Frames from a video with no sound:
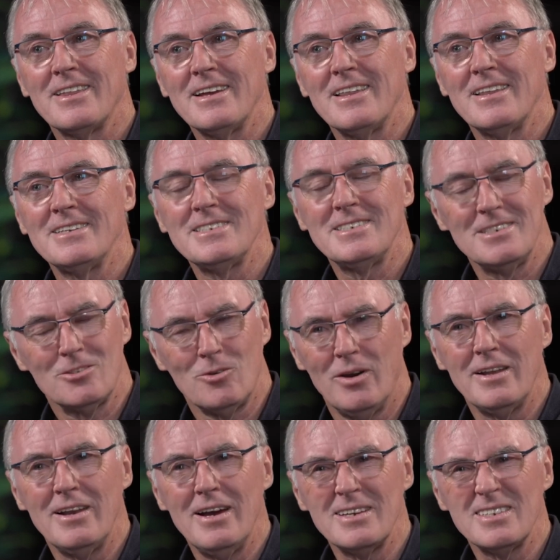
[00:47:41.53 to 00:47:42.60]
thinking, this is
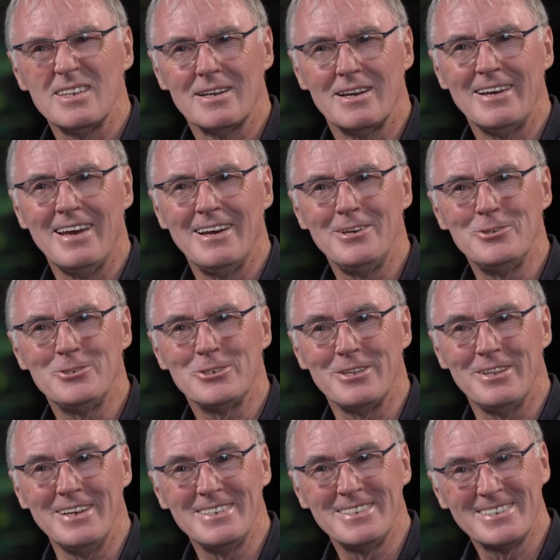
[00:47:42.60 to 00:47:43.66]
quite nice, I could get
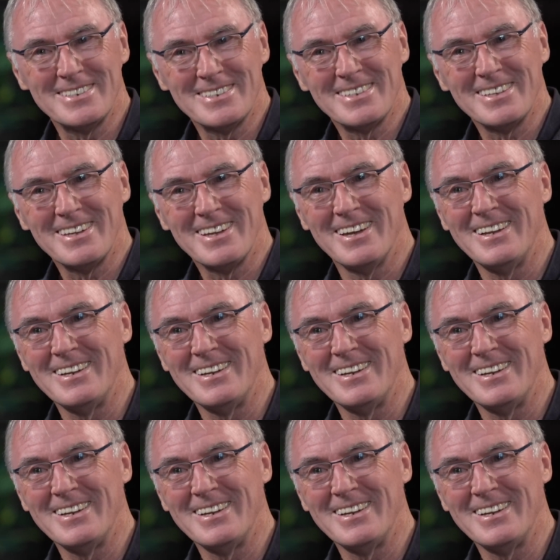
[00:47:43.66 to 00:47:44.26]
used to this.